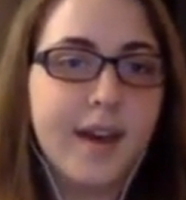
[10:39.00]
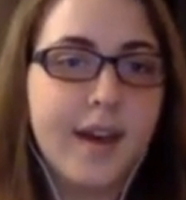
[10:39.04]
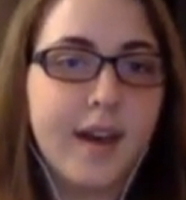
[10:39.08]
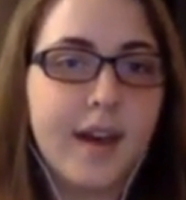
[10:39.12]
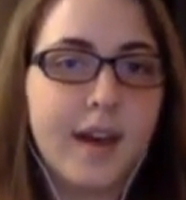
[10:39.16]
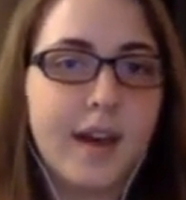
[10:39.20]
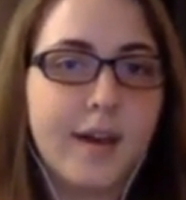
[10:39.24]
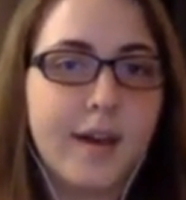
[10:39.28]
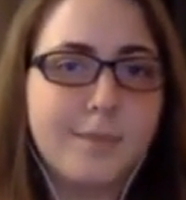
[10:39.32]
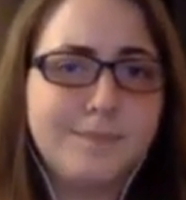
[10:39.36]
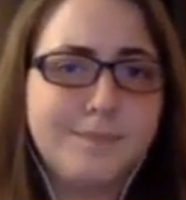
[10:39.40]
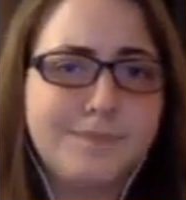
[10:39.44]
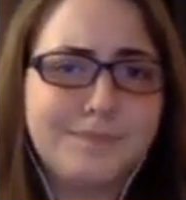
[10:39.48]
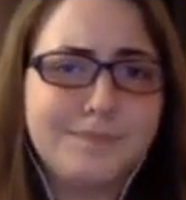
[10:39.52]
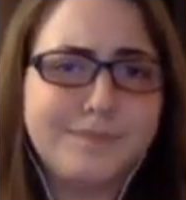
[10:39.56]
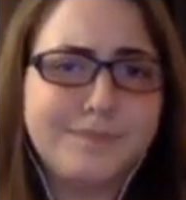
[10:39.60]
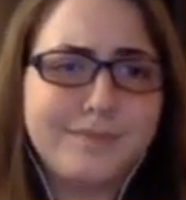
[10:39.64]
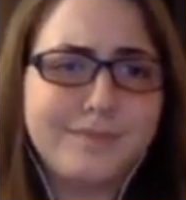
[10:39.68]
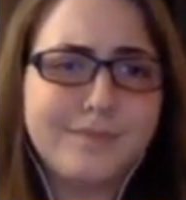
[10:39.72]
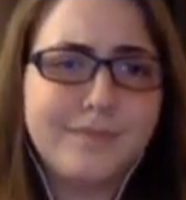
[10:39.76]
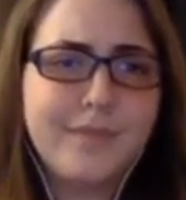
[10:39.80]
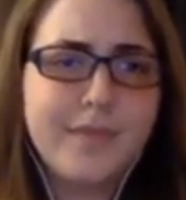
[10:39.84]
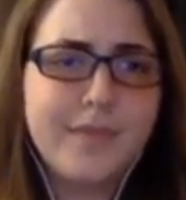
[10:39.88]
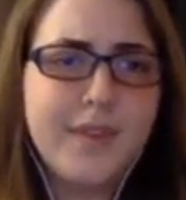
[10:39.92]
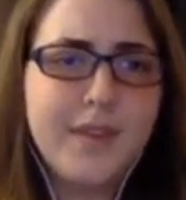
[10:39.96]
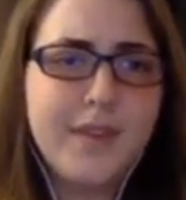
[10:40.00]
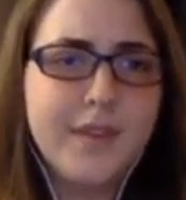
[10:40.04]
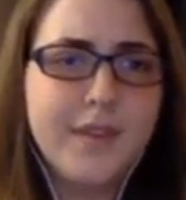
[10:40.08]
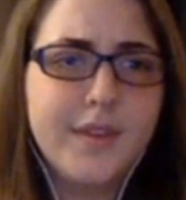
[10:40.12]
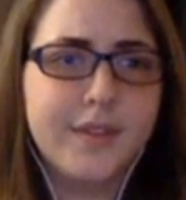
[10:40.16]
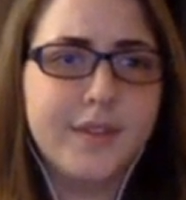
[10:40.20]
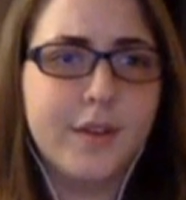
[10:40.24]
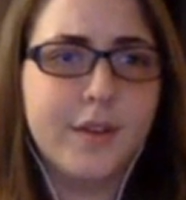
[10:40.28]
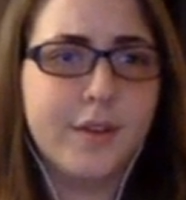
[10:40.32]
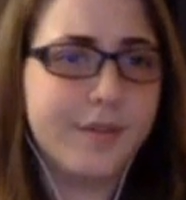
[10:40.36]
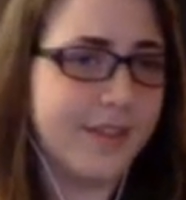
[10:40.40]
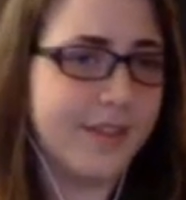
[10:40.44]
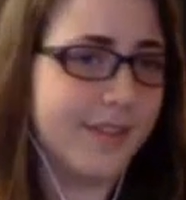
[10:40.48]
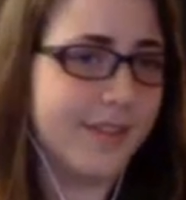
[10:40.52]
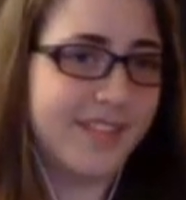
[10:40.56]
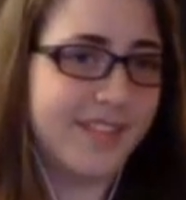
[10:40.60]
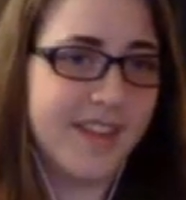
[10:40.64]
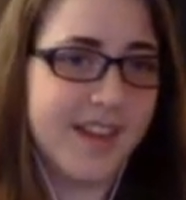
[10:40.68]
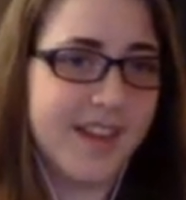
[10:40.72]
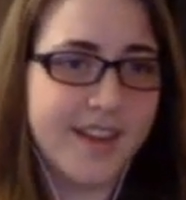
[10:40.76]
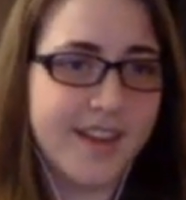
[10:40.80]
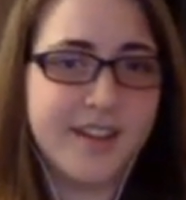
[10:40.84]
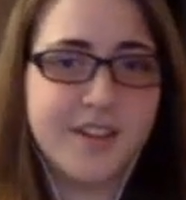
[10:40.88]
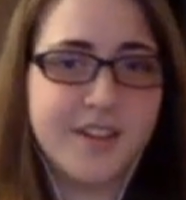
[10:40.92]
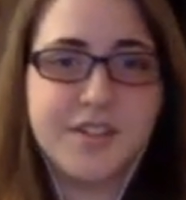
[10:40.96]
So if the
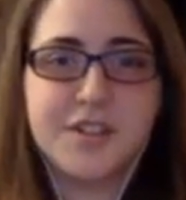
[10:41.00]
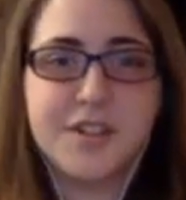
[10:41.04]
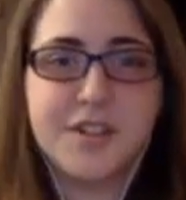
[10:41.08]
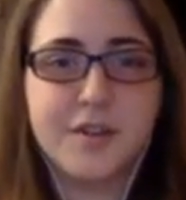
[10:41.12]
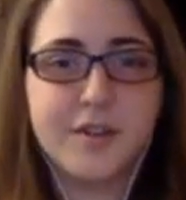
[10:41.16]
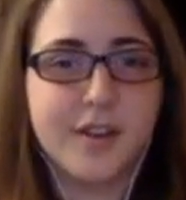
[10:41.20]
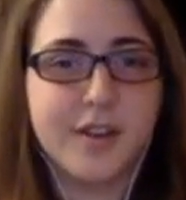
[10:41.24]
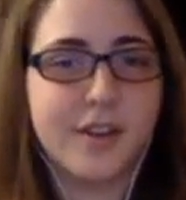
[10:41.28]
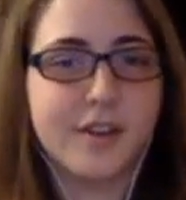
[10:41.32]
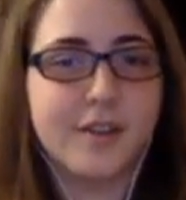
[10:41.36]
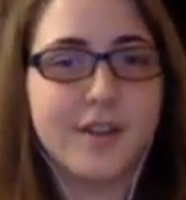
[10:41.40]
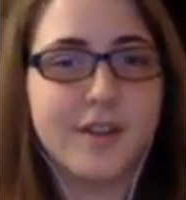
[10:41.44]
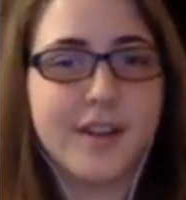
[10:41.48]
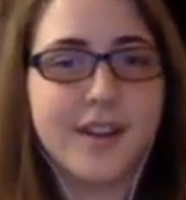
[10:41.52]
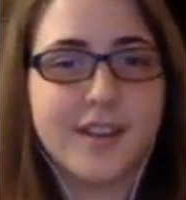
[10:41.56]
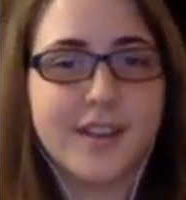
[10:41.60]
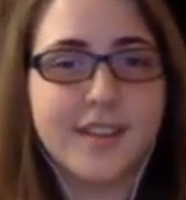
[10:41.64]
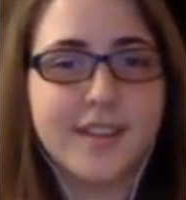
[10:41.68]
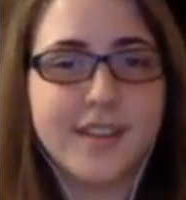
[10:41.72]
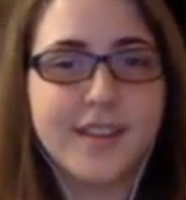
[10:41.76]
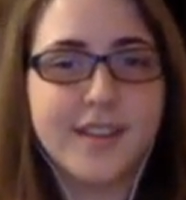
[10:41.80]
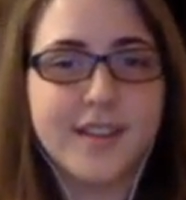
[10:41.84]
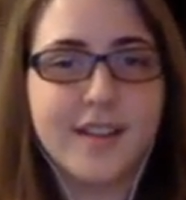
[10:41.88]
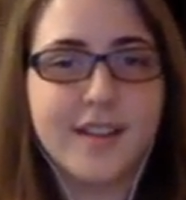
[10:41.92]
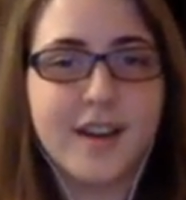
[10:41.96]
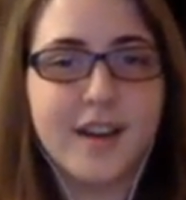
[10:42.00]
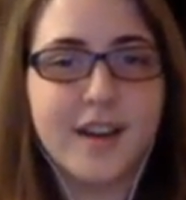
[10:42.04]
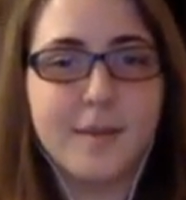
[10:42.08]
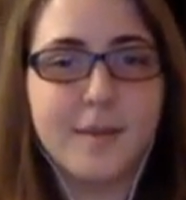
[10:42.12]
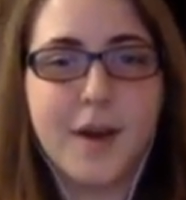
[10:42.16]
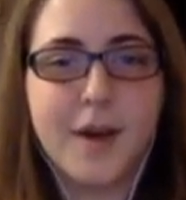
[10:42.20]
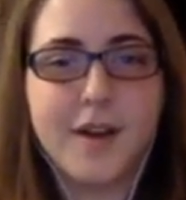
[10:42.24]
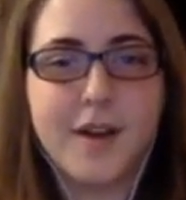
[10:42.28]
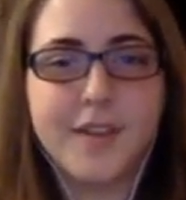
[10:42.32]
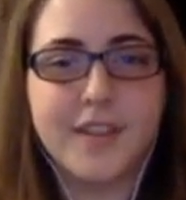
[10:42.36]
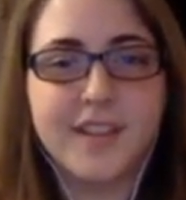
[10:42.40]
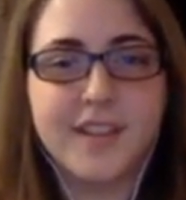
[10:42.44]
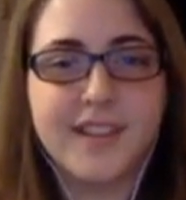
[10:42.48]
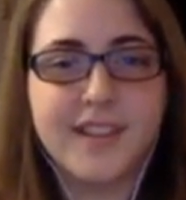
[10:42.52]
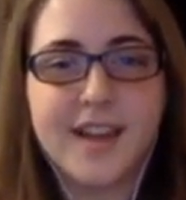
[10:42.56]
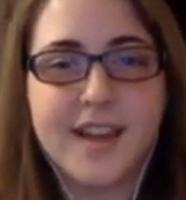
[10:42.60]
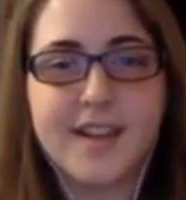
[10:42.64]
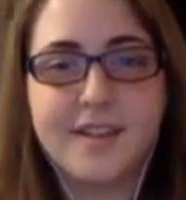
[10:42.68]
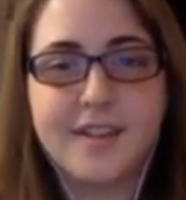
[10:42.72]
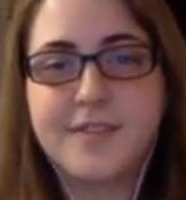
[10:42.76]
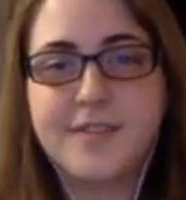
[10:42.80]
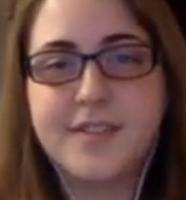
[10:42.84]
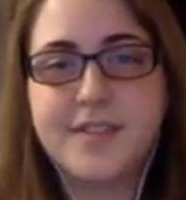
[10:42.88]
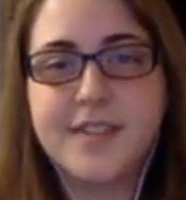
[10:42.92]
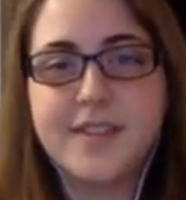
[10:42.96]
slide is showing correctly, on the
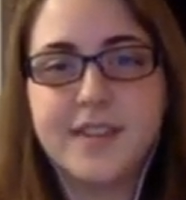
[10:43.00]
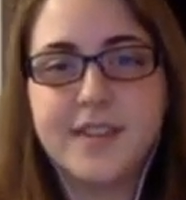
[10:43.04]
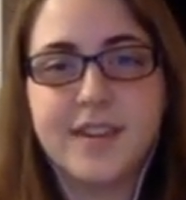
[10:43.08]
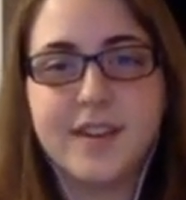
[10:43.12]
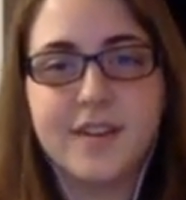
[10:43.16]
left,